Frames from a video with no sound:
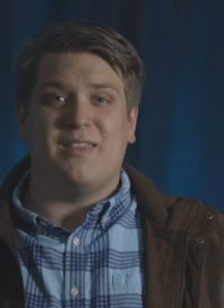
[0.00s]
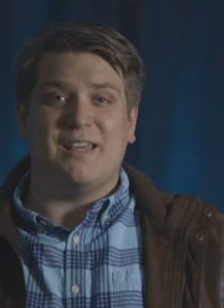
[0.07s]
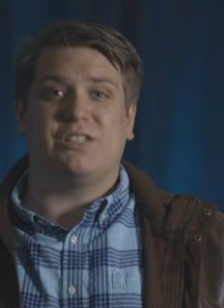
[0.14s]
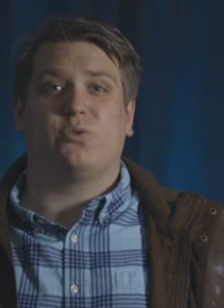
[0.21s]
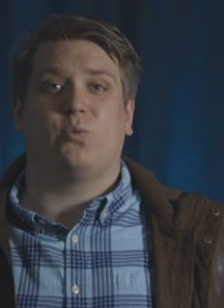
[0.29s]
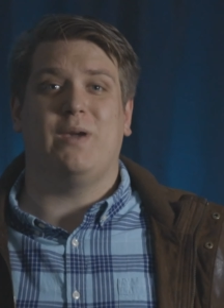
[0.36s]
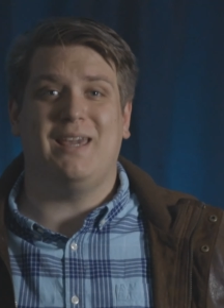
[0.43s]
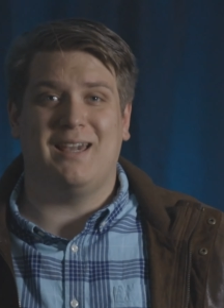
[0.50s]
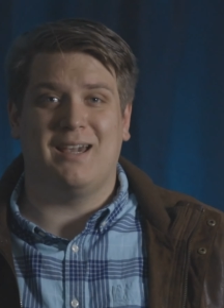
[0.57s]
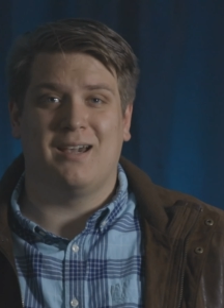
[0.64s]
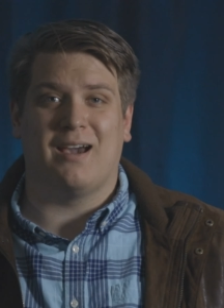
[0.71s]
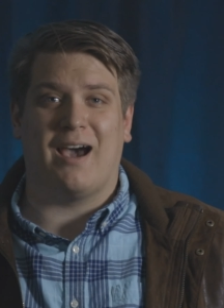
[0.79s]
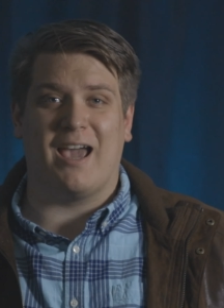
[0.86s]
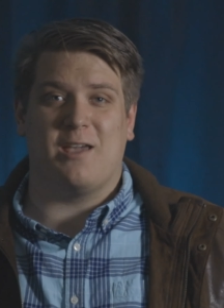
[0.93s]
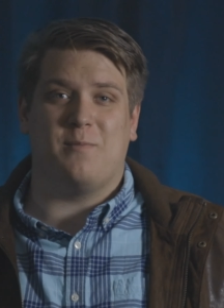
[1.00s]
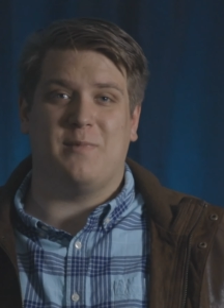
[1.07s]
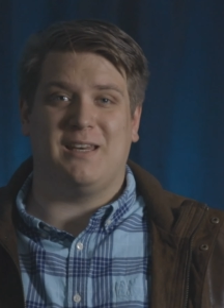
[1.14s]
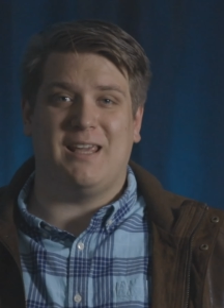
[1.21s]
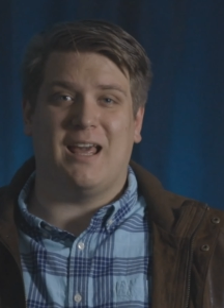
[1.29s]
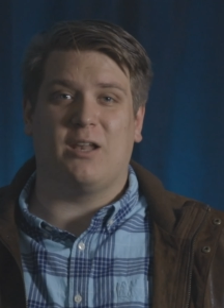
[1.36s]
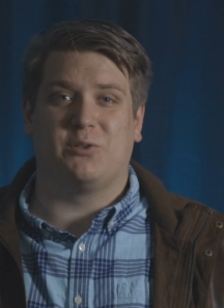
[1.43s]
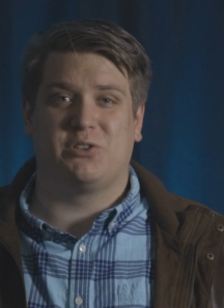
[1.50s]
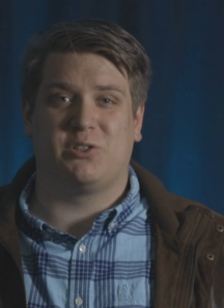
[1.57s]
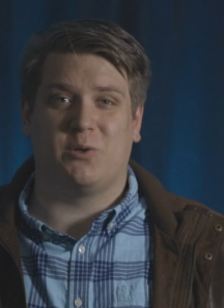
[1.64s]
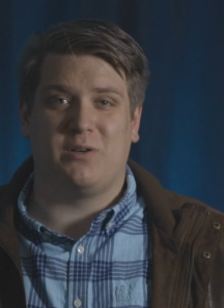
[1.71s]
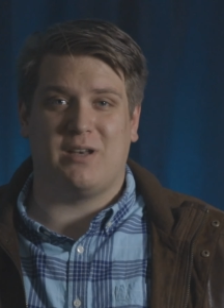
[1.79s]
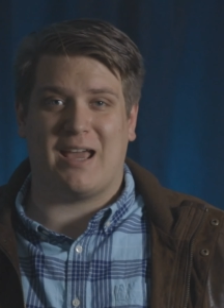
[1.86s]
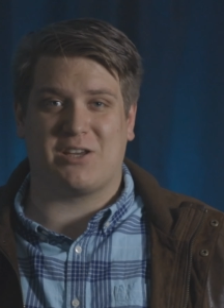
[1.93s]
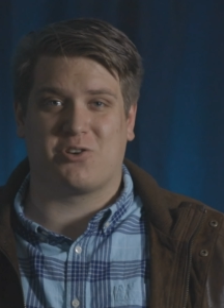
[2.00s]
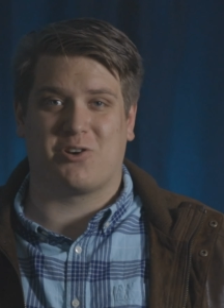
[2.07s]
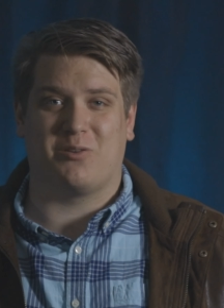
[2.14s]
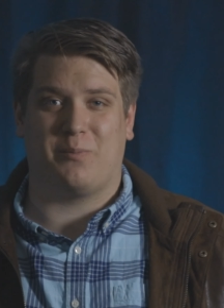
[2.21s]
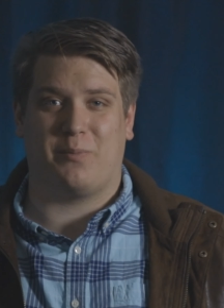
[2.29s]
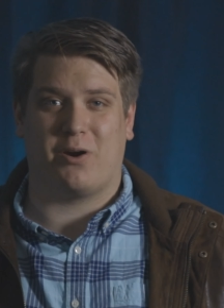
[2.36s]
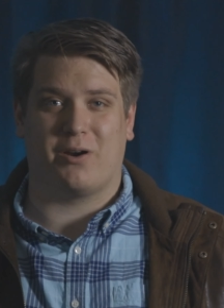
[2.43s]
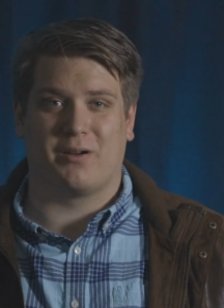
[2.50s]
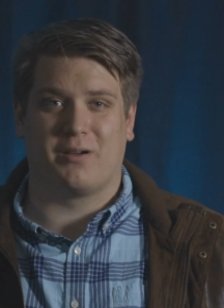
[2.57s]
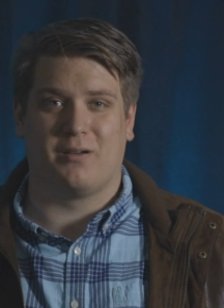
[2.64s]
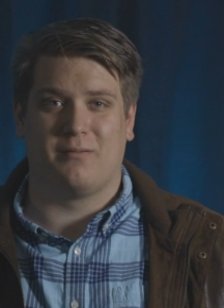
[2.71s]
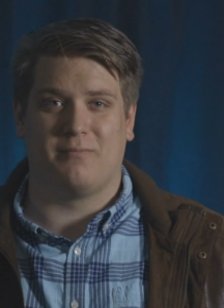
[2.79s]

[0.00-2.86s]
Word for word: This week, I am in Yellowstone National Park,